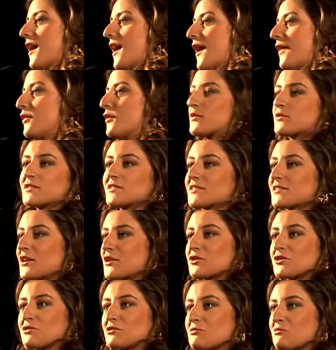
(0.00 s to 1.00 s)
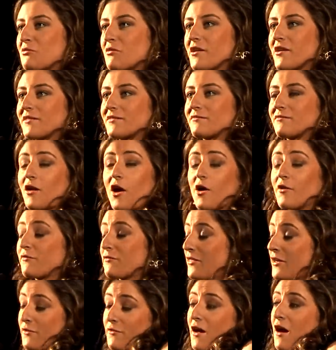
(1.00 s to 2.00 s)
And those discussions weren't,
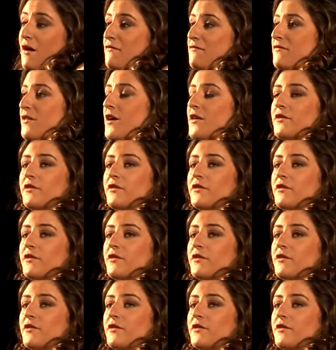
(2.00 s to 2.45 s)
aren't, they're not fun.